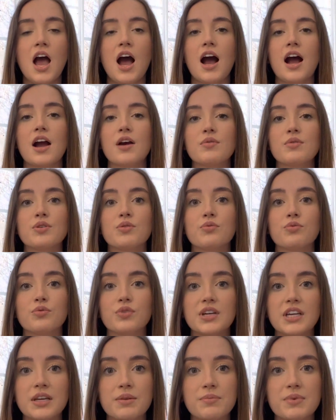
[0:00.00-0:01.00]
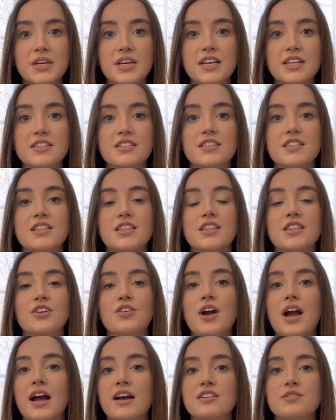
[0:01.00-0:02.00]
I would read because
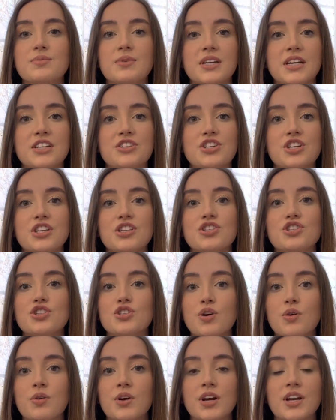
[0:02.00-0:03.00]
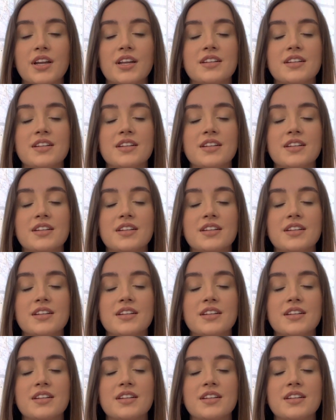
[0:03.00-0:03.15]
their explanation is so good.